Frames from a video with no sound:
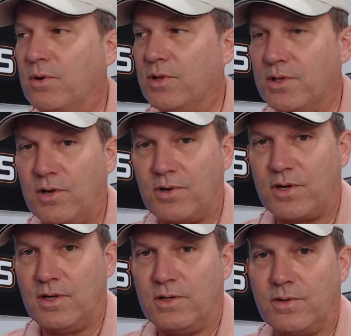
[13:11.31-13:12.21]
on
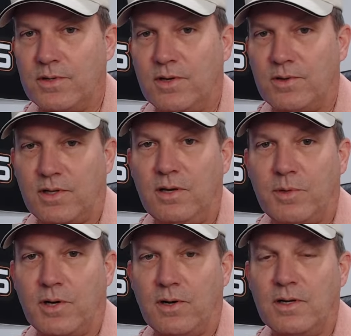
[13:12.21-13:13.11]
another
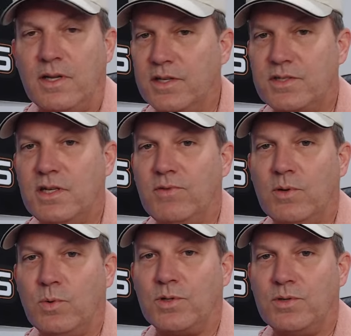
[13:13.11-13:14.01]
club car and see if
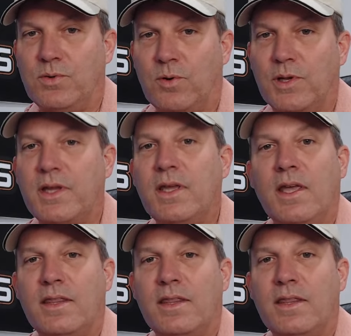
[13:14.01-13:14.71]
it works normally.